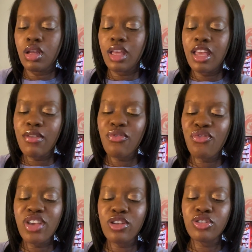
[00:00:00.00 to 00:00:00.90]
It
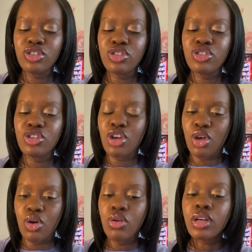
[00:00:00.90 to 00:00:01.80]
feels
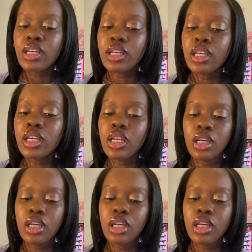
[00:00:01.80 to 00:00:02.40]
so good.